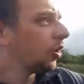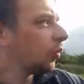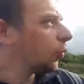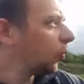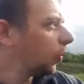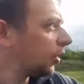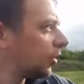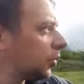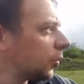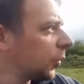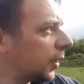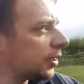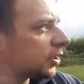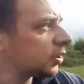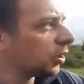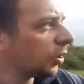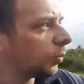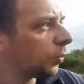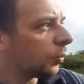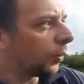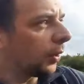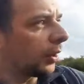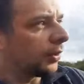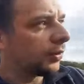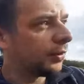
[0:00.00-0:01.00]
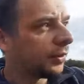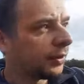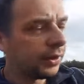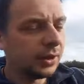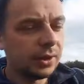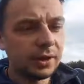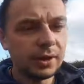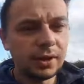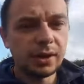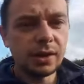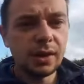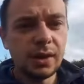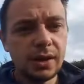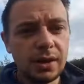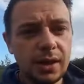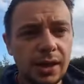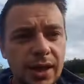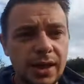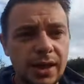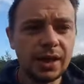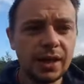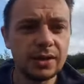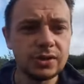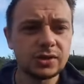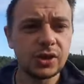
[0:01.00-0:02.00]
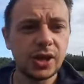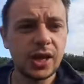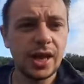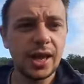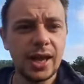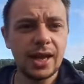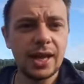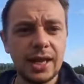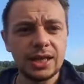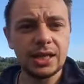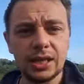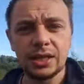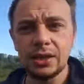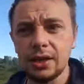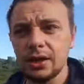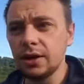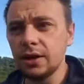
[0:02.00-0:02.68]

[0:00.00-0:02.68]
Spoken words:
what you end up with is a